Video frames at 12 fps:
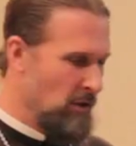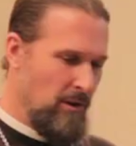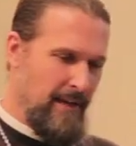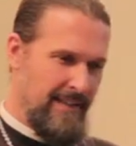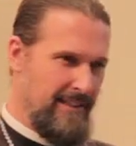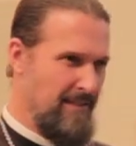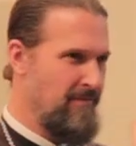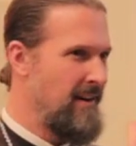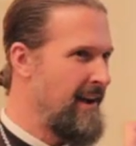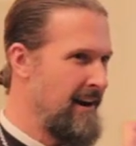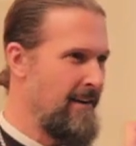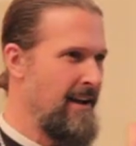Don't light that
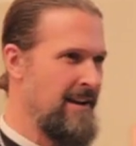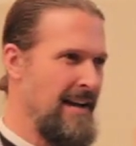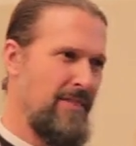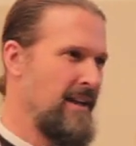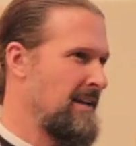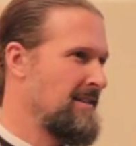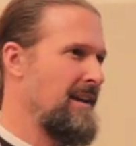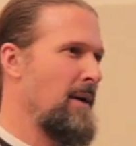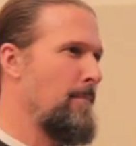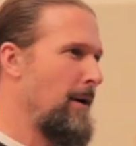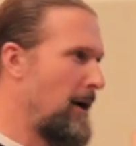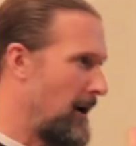fire and not think it's going
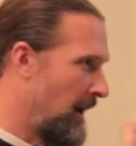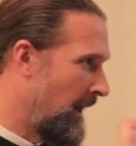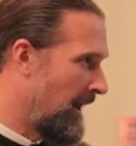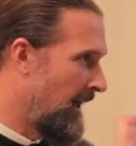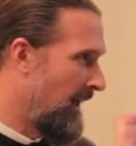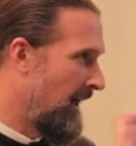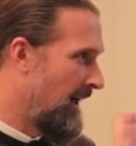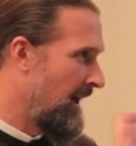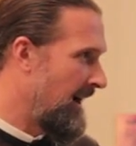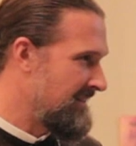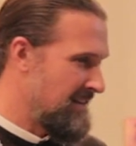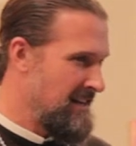to burn.
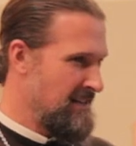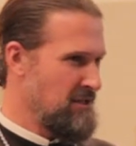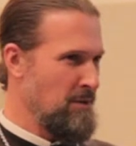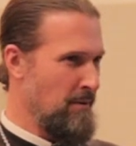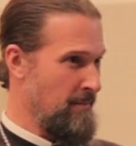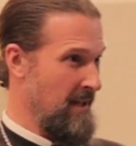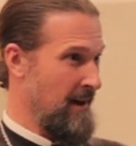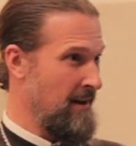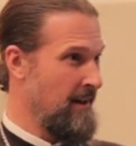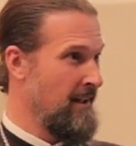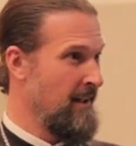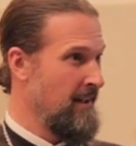I said, you're not Superman.
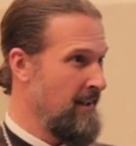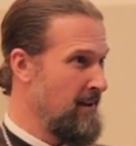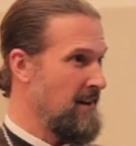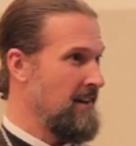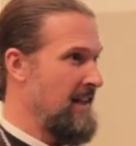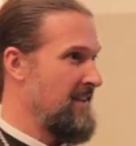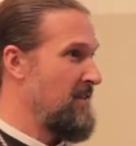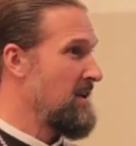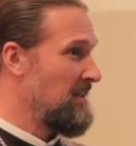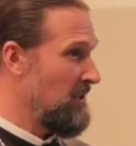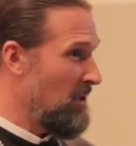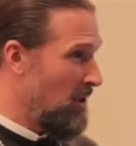You're going to like, if you
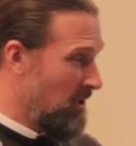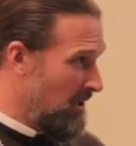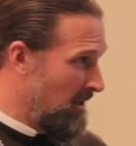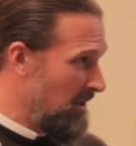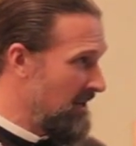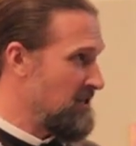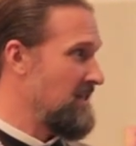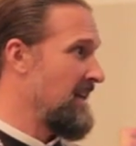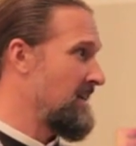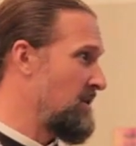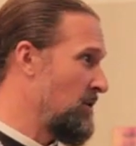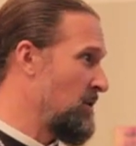get to know her and she
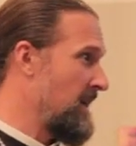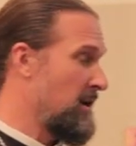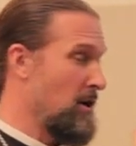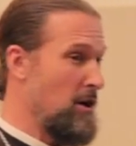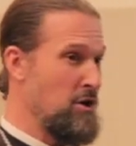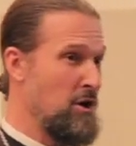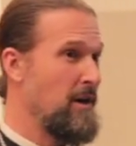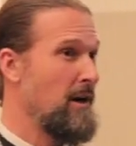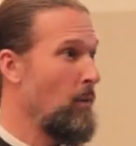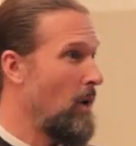likes you and you like her, you're going to